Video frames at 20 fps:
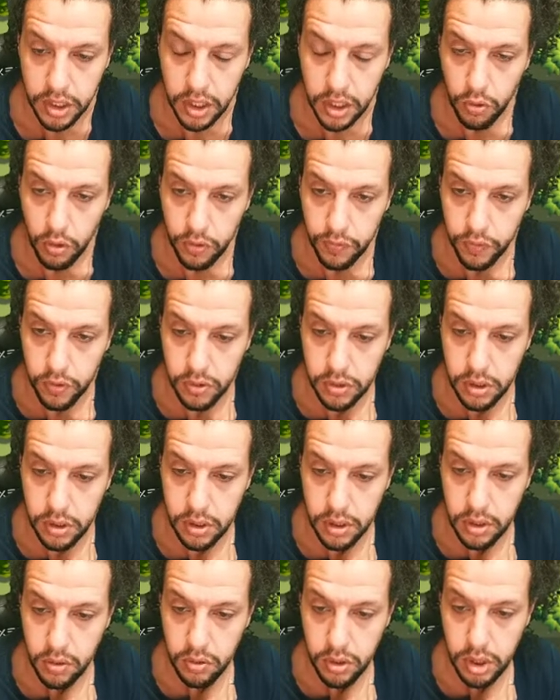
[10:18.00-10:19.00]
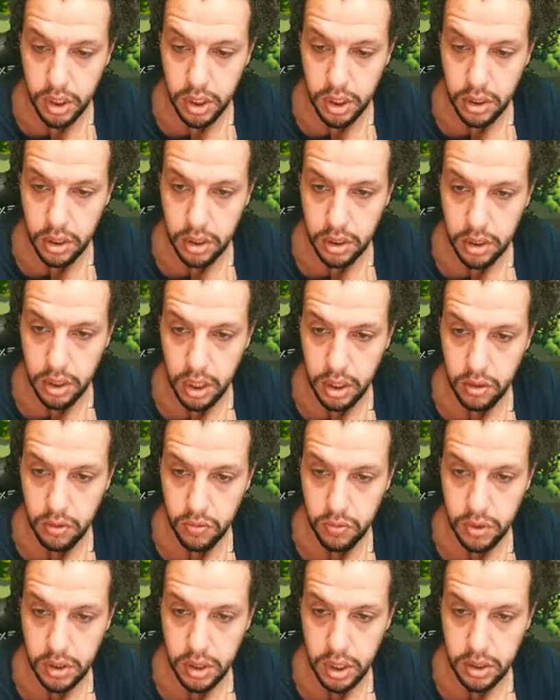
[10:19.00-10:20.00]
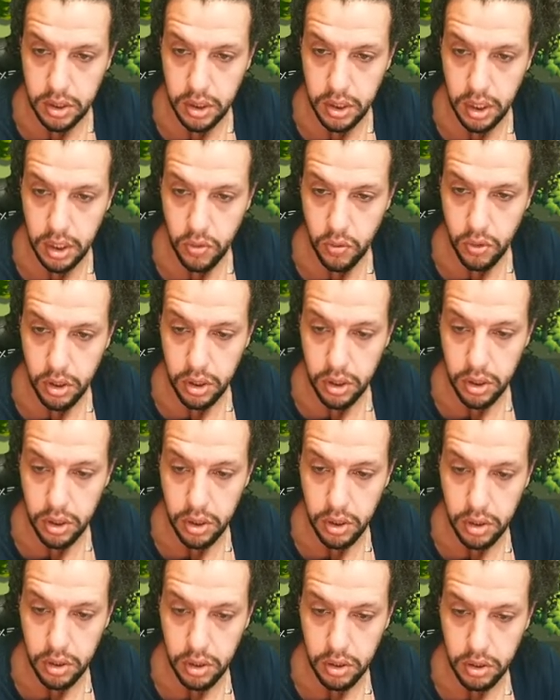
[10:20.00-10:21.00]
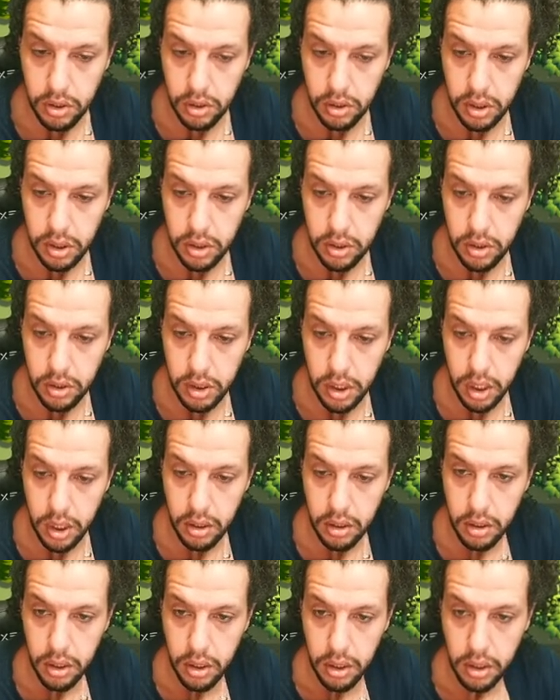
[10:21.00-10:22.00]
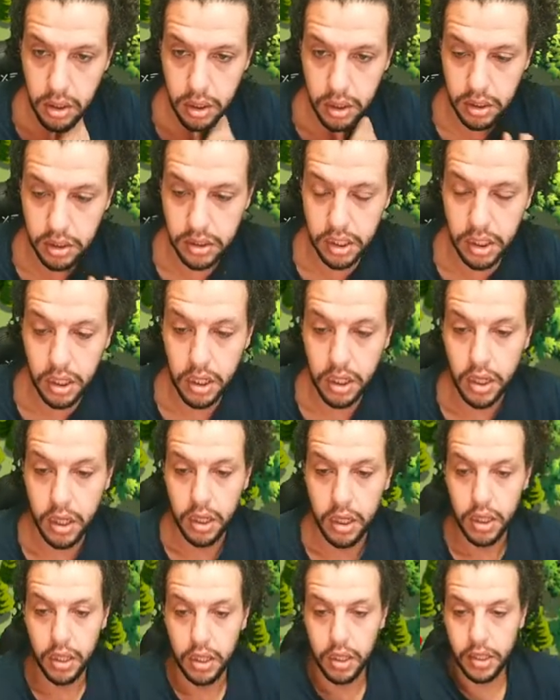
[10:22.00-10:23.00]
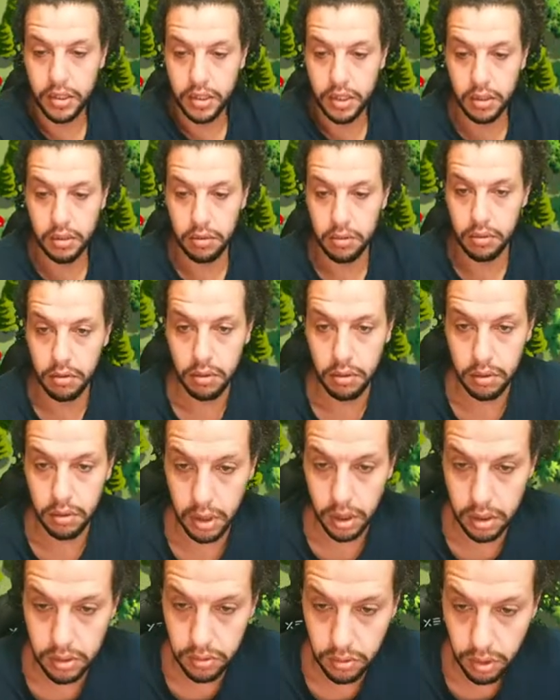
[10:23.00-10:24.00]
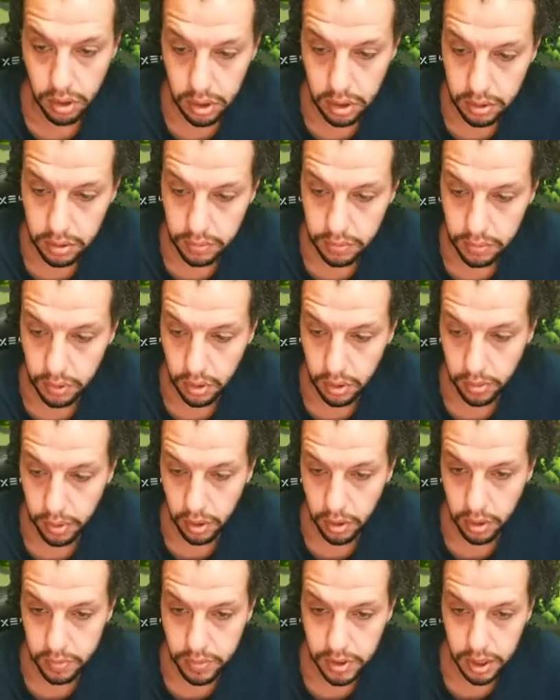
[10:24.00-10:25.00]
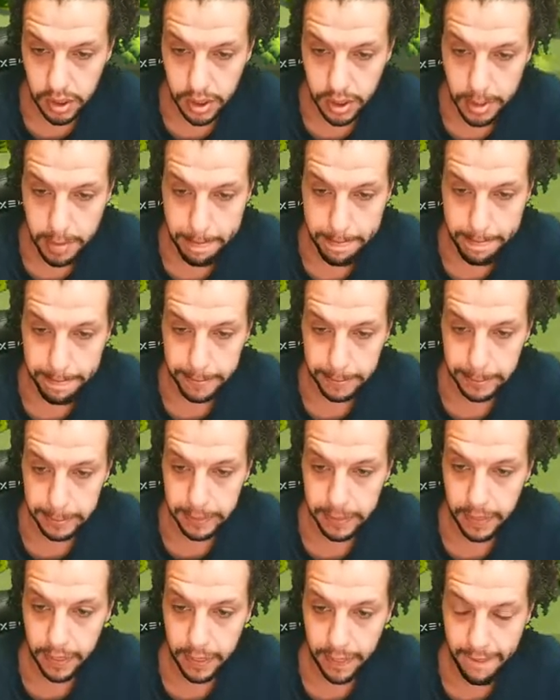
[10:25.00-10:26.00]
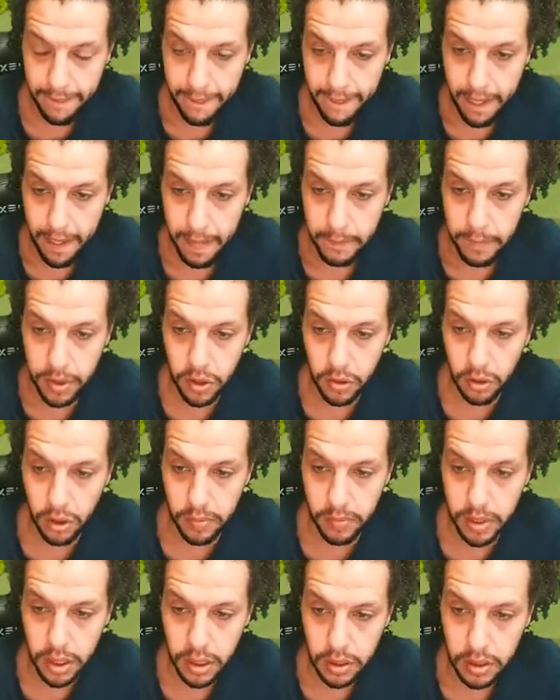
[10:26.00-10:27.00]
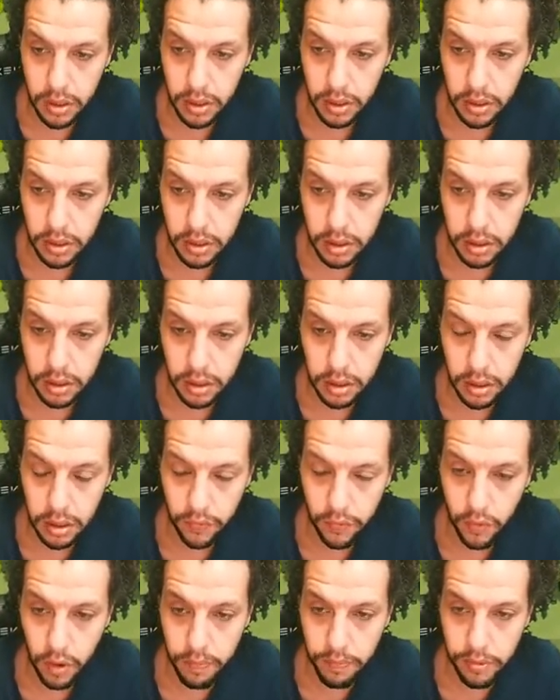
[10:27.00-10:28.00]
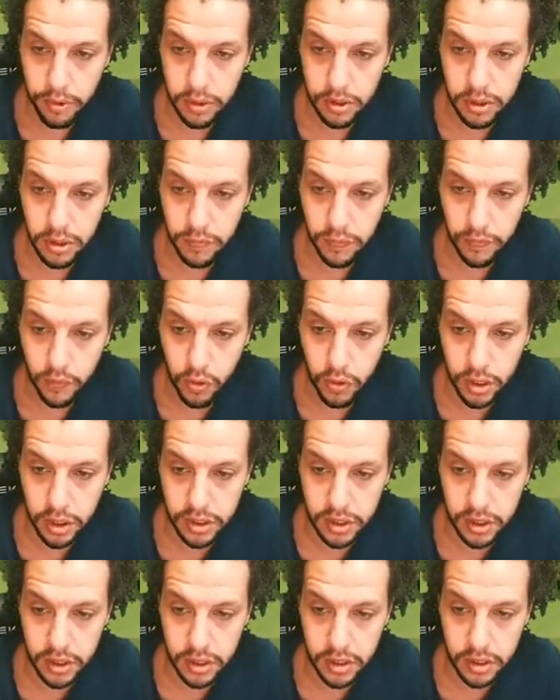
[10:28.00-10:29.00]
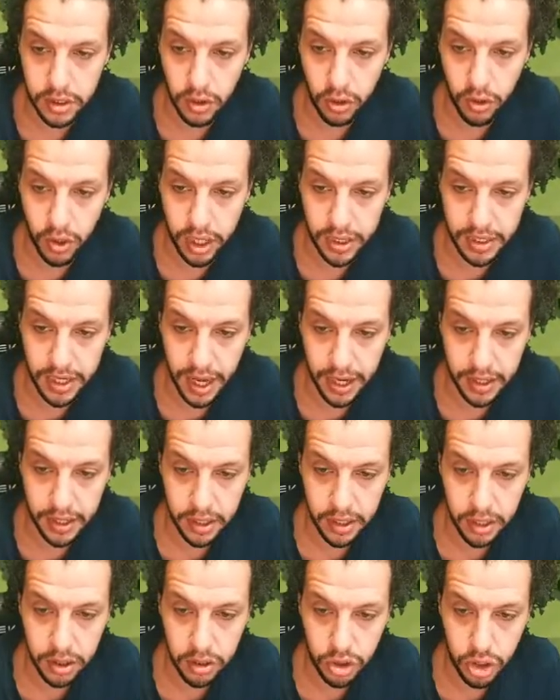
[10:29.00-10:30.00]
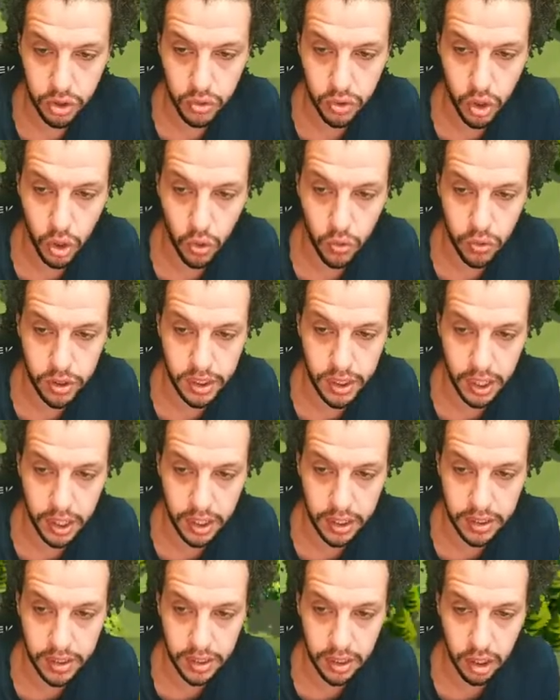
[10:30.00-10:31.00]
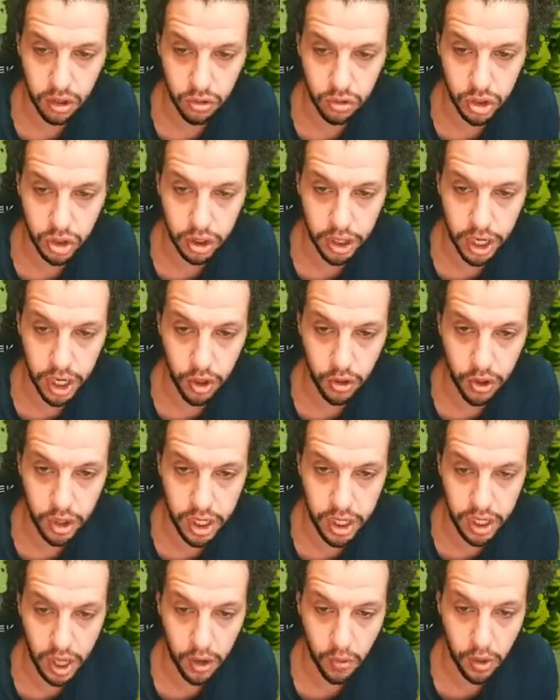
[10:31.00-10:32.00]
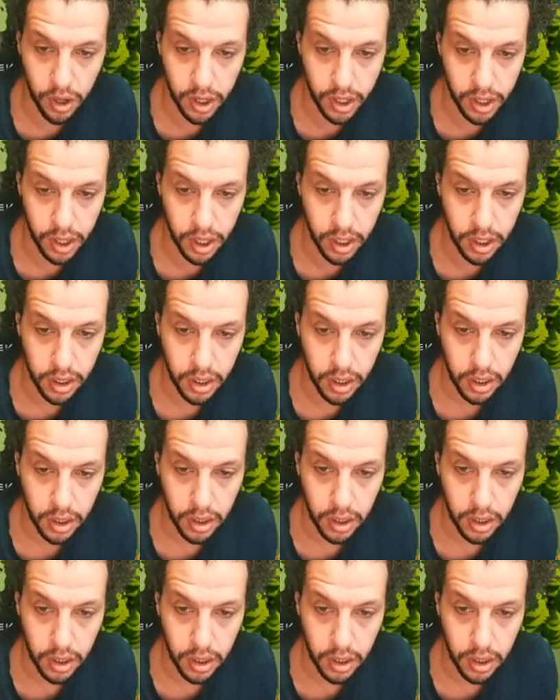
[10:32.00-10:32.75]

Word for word: I think what forces going here gonna do is actually gonna work. Oh, he did. Yeah. You see? is... No, it's alright. Don't worry about what I'm saying. But you know what I mean? If one person focuses on attacking her, she was always gonna launch her AoE that way, yeah?